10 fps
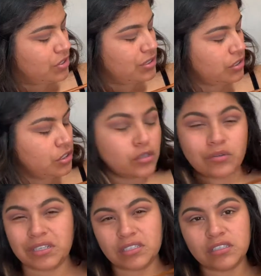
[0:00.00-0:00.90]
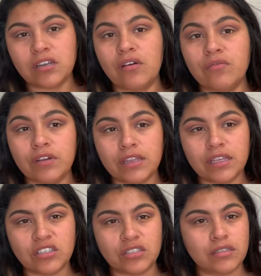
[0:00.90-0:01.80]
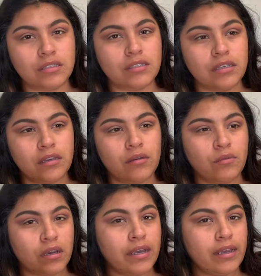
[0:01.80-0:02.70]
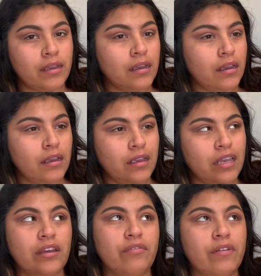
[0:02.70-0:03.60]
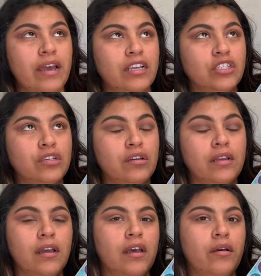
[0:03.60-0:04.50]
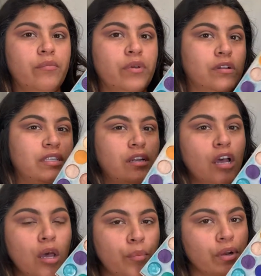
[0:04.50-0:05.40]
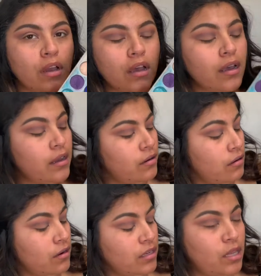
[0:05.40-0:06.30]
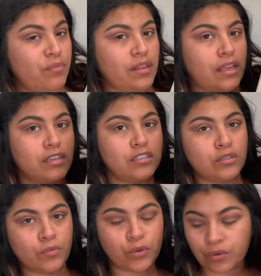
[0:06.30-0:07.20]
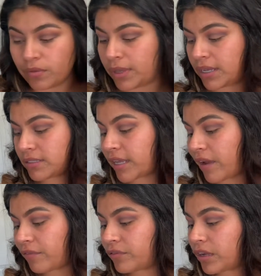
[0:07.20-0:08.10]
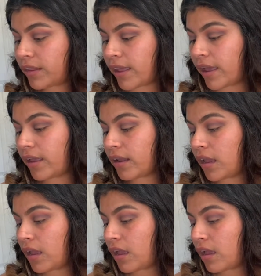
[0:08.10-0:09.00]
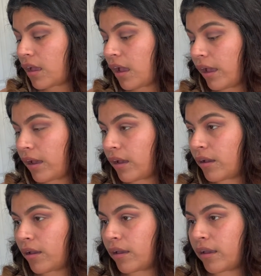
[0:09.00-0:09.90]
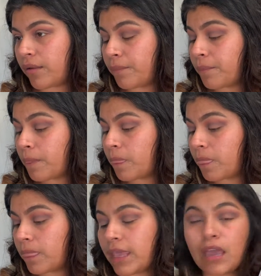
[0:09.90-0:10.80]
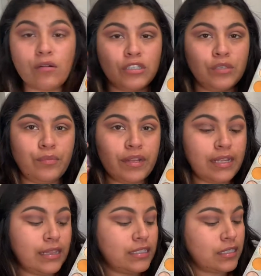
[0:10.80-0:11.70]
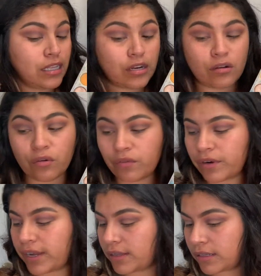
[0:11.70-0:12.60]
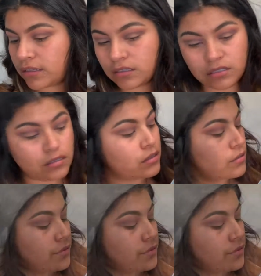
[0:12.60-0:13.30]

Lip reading: just gonna go in soft with it just to see what kind, if I should build it up or not, or keep it like smooth, because after that I want to put in this glitter over it. So